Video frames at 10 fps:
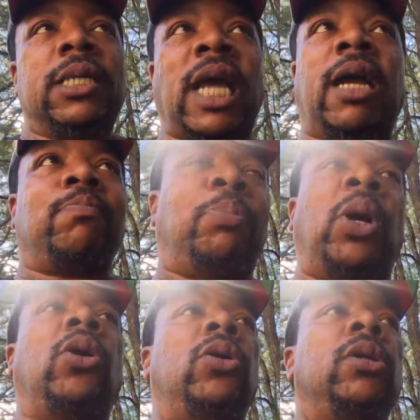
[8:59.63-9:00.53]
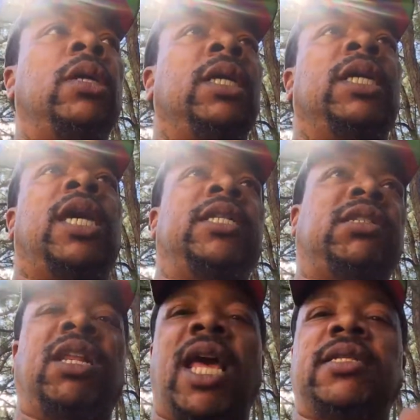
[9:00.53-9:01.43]
that bull
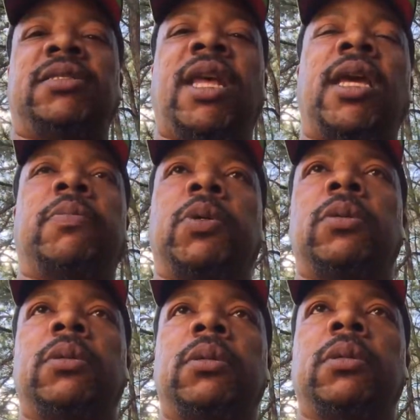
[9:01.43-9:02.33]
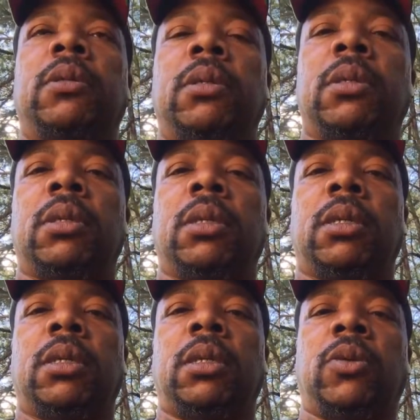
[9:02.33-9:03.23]
into that stable.
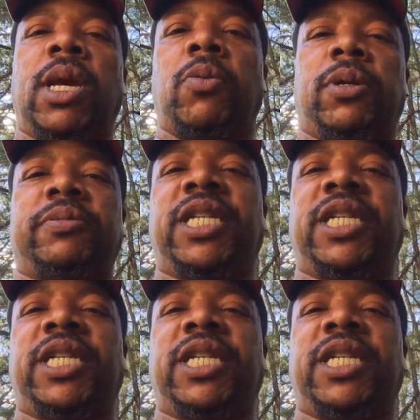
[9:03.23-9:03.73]
You get what I'm